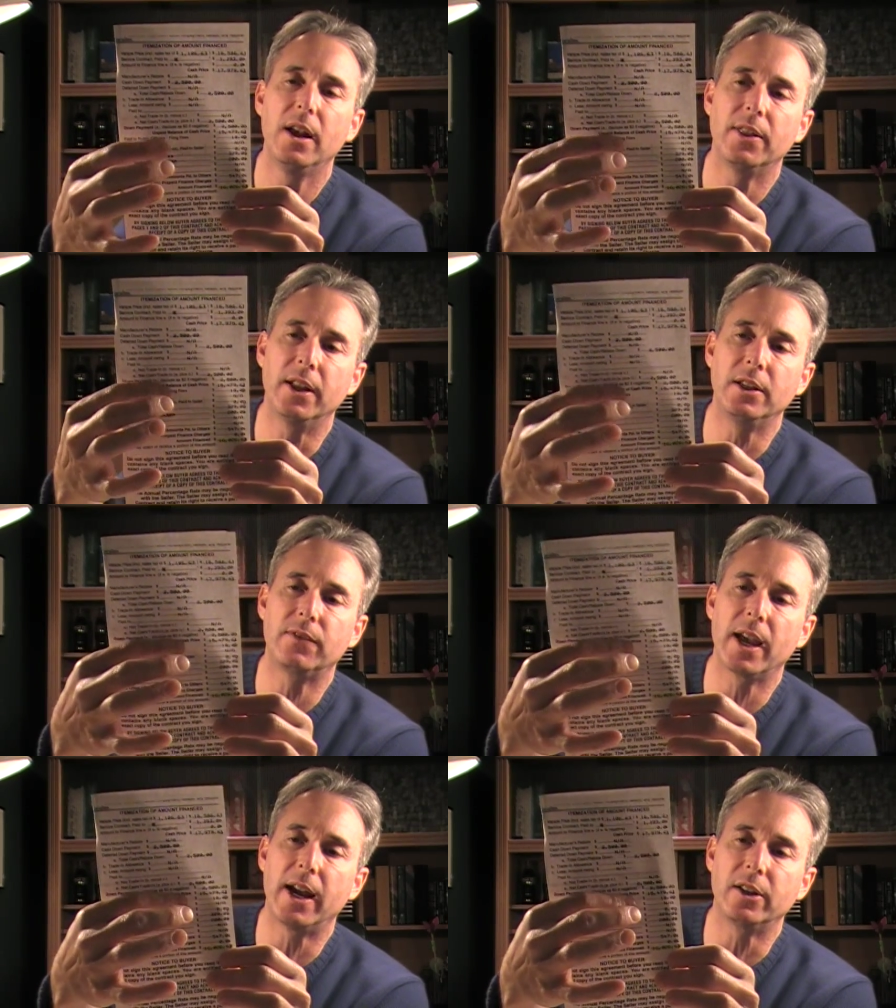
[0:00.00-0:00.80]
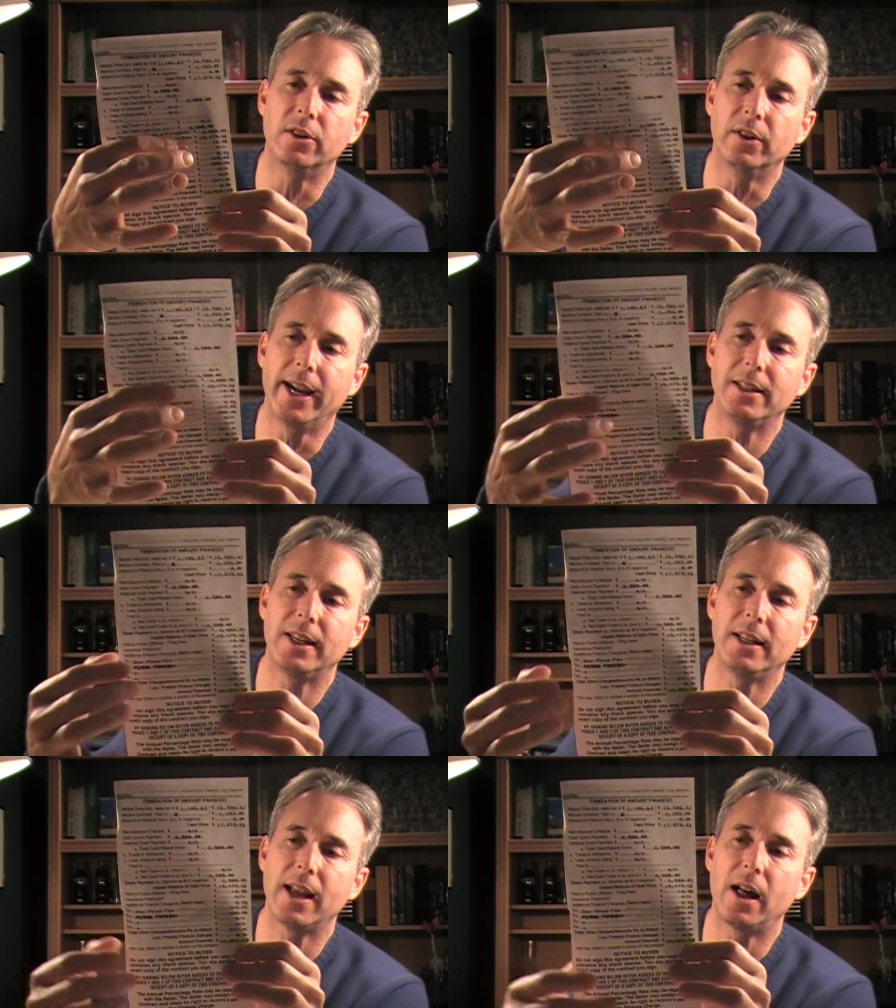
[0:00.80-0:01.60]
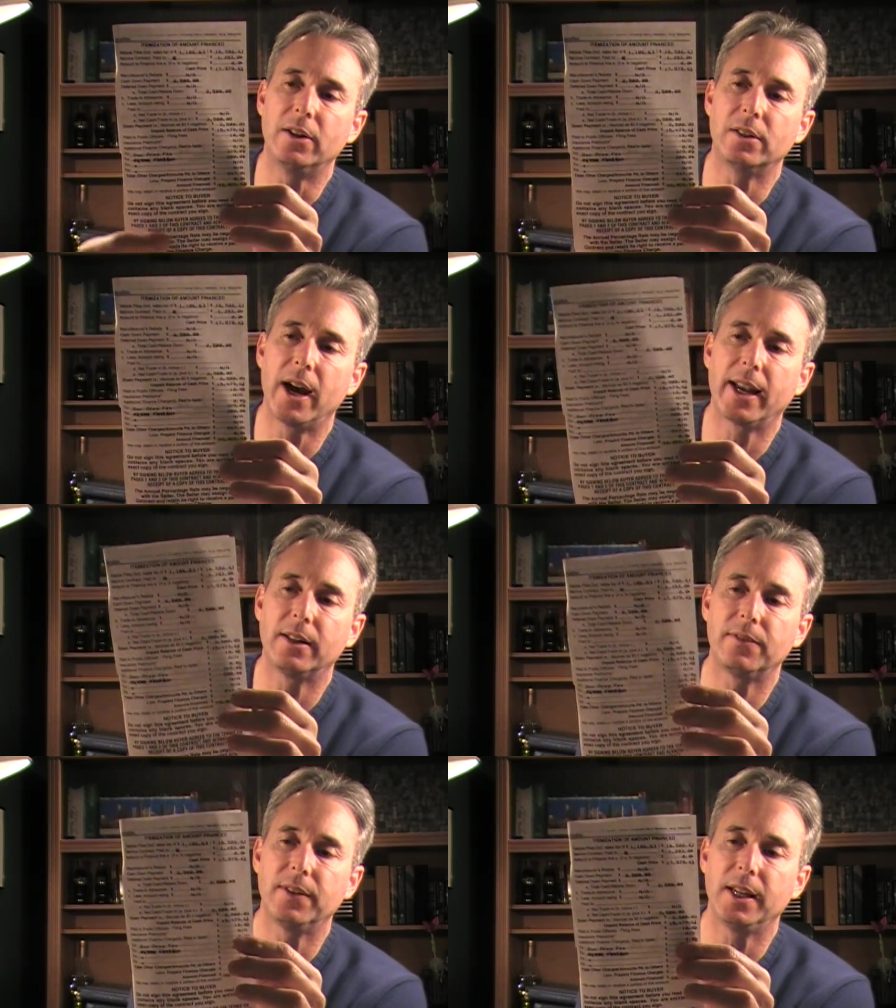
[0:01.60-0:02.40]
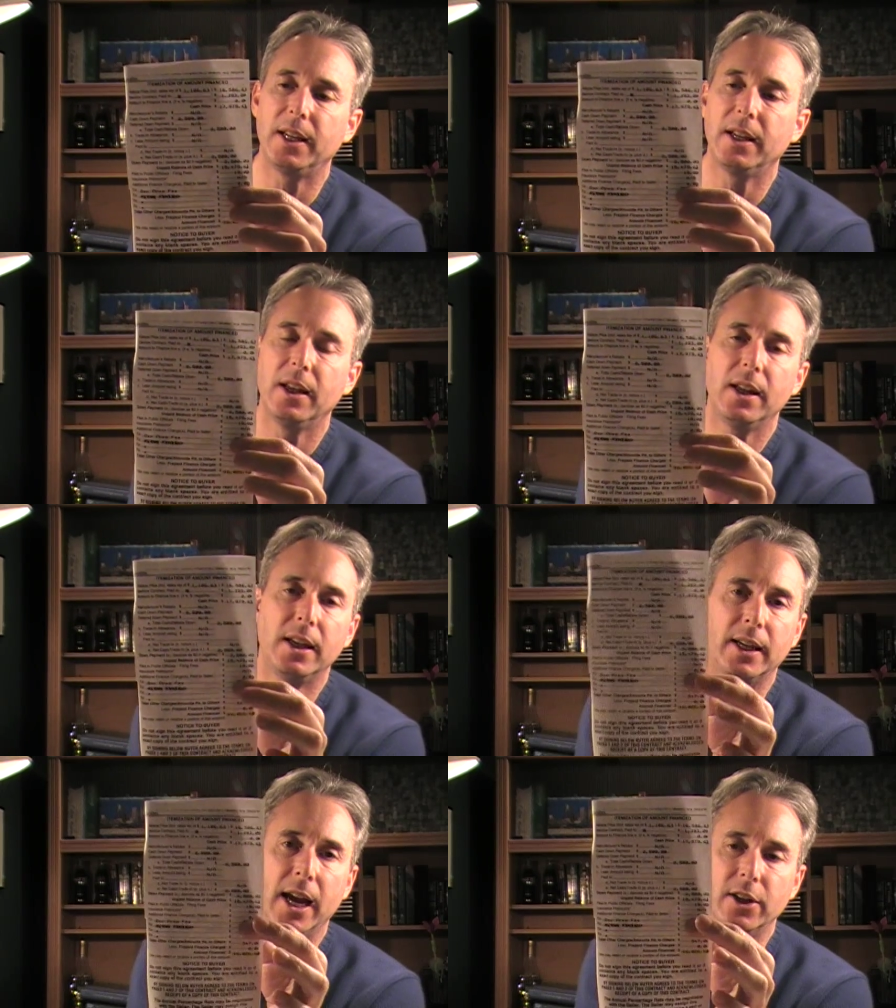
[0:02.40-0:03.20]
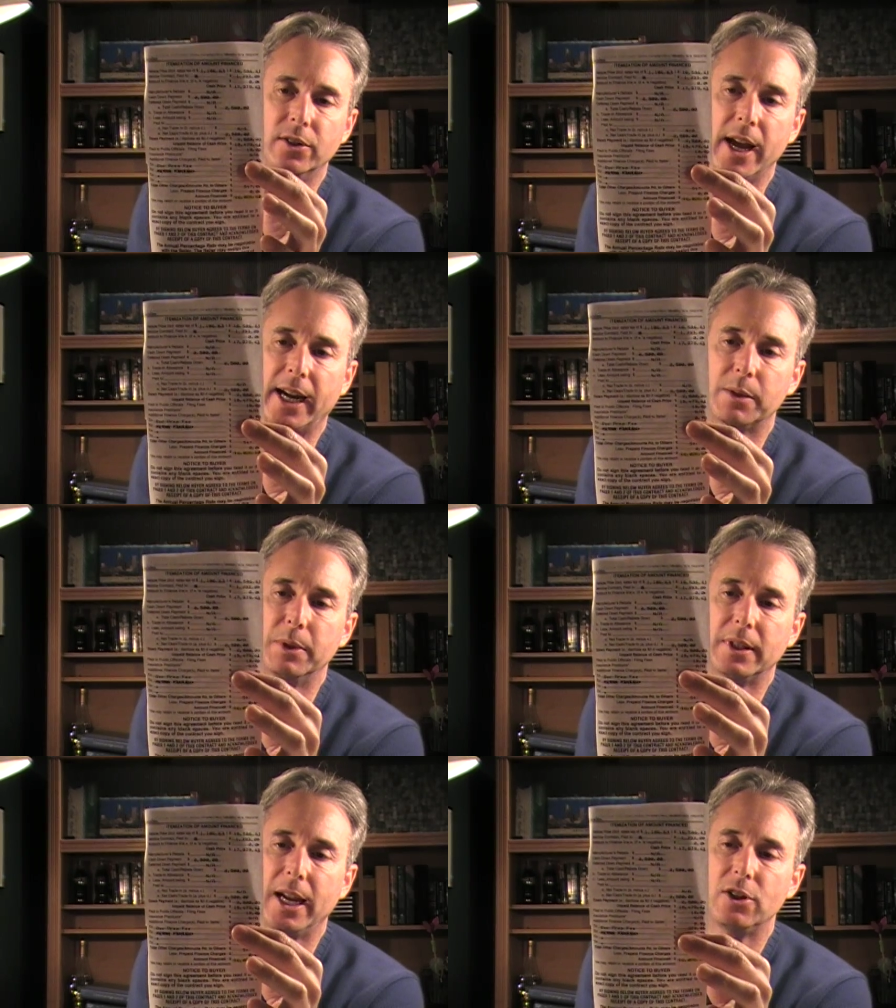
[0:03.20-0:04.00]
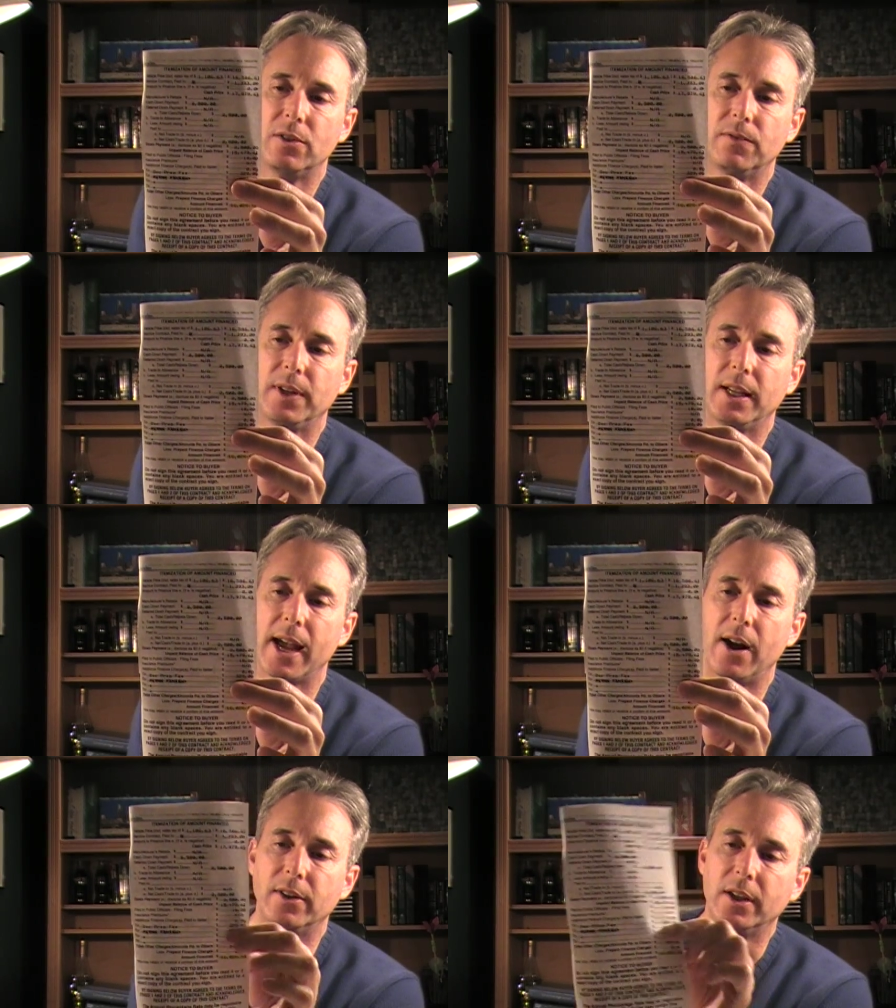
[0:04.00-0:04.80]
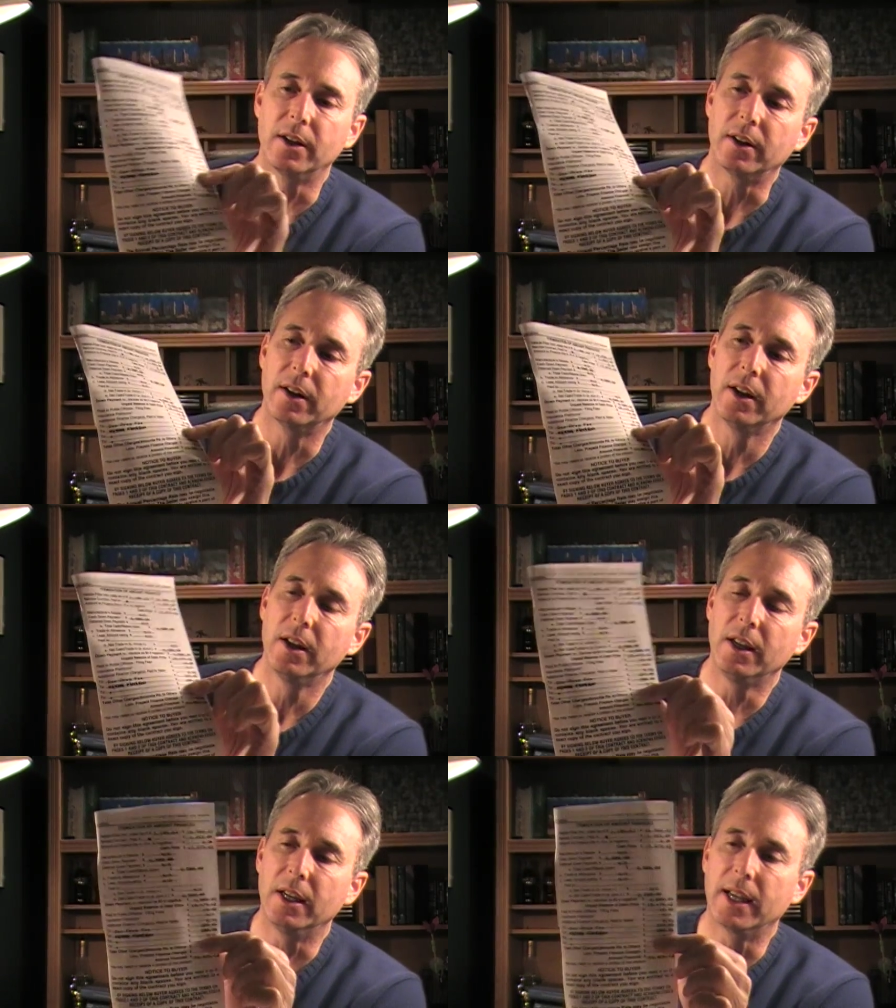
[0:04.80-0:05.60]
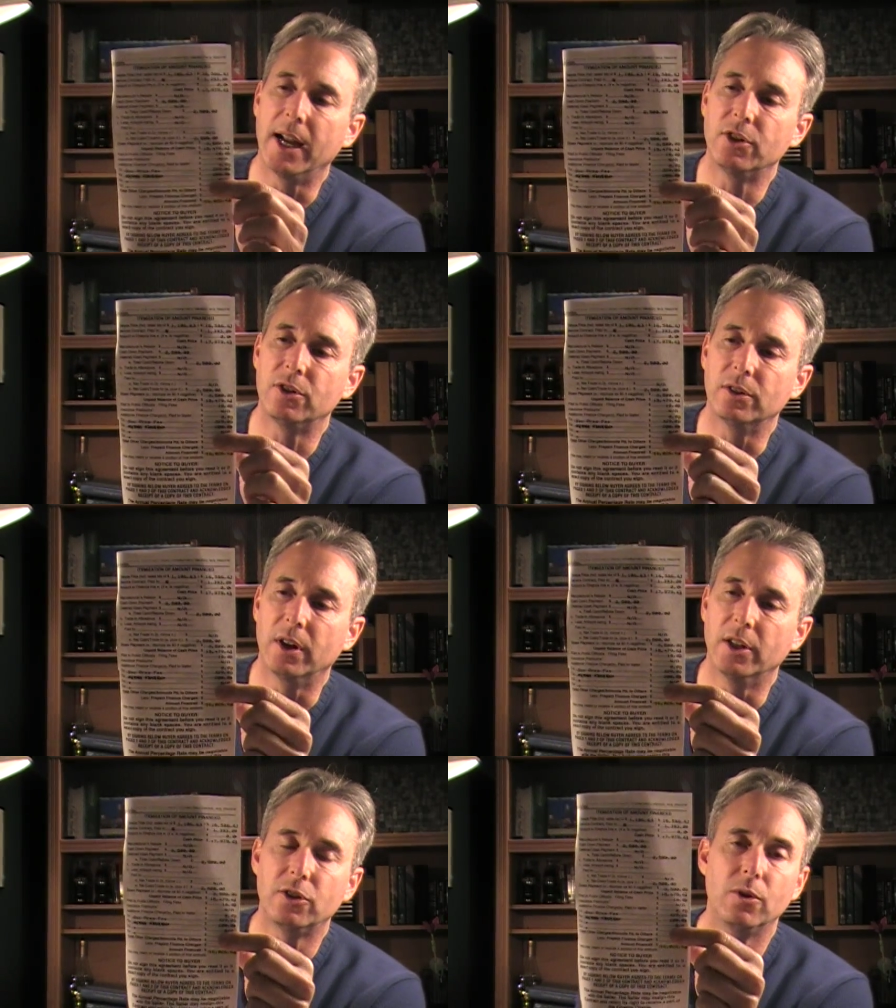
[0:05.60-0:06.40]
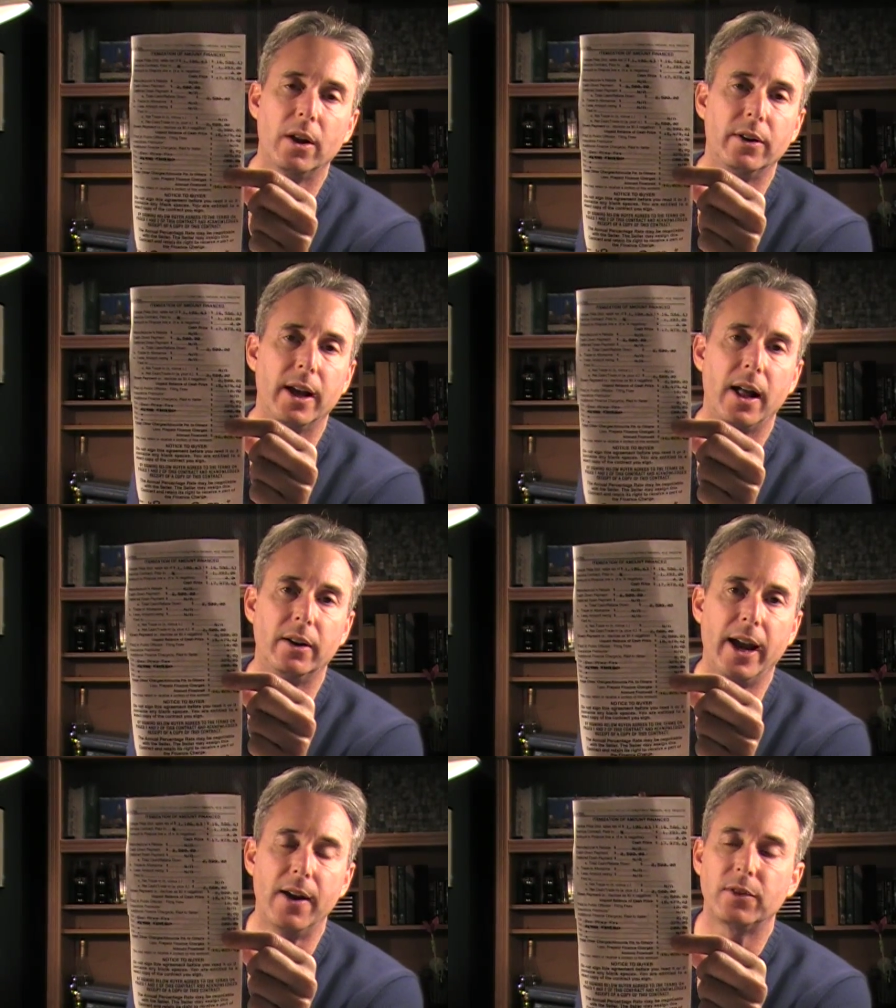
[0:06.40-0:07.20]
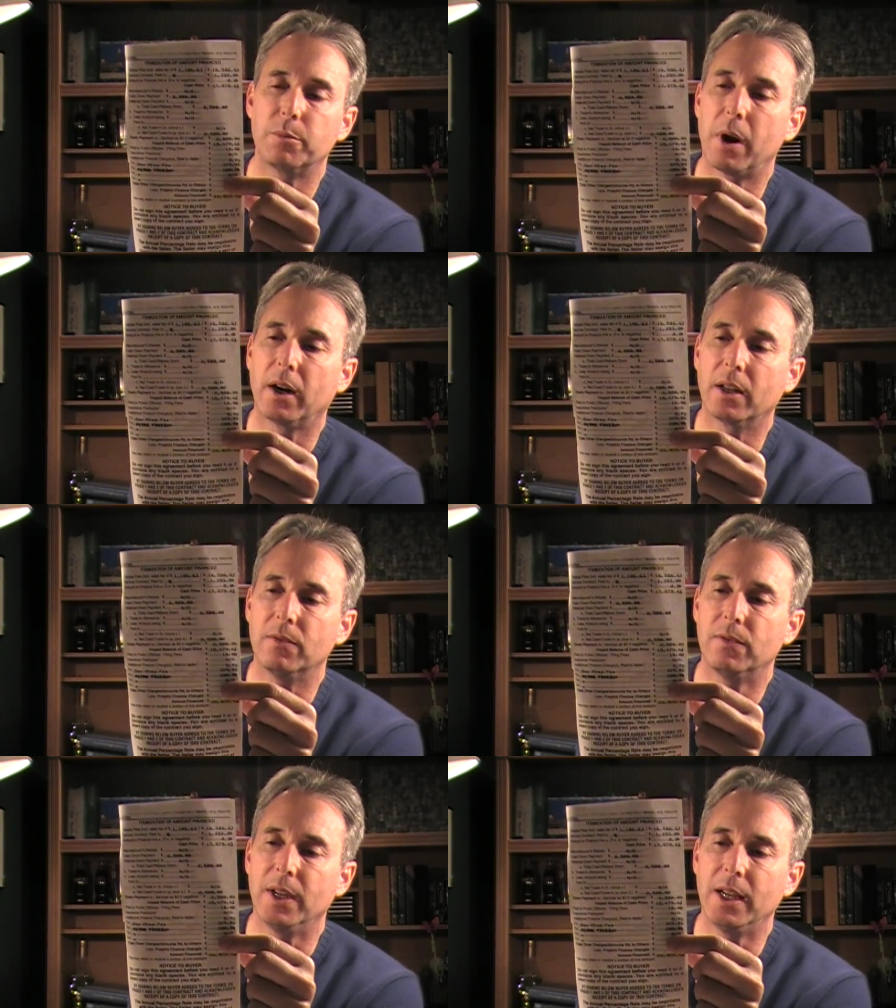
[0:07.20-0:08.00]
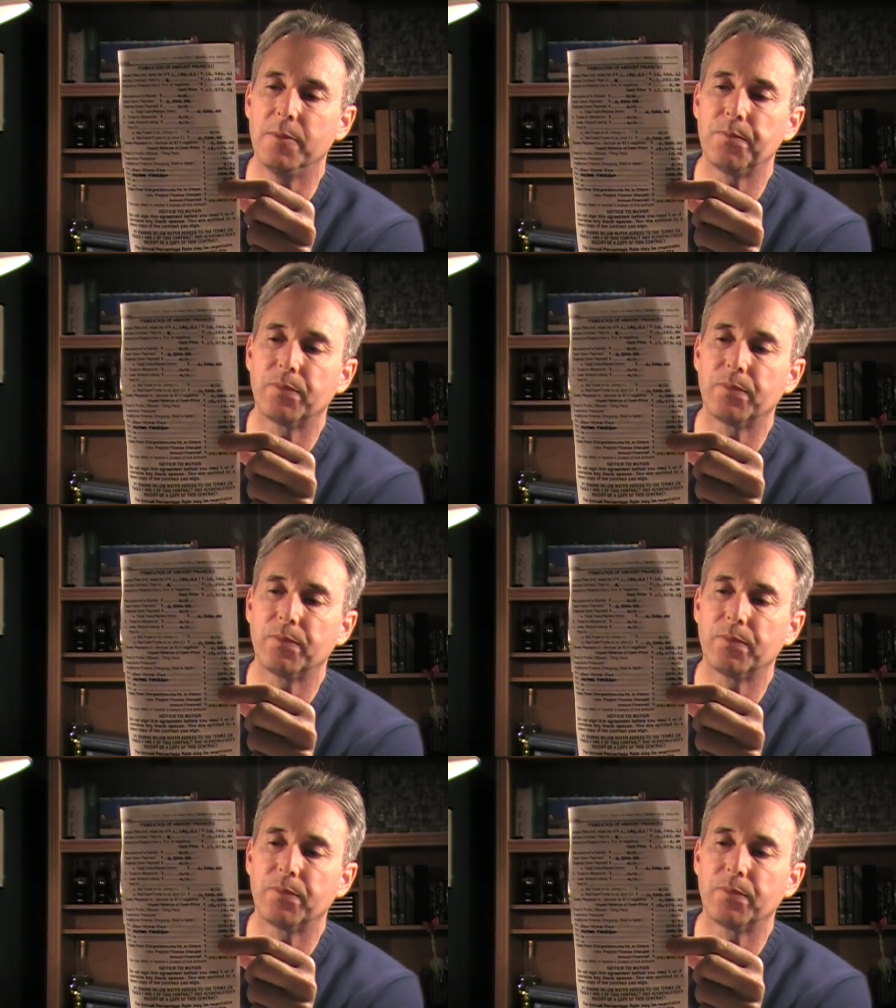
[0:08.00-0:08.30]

Then you've got your $18 title fee. You got your documentation fee down here. You got your $200 aftermarket fee.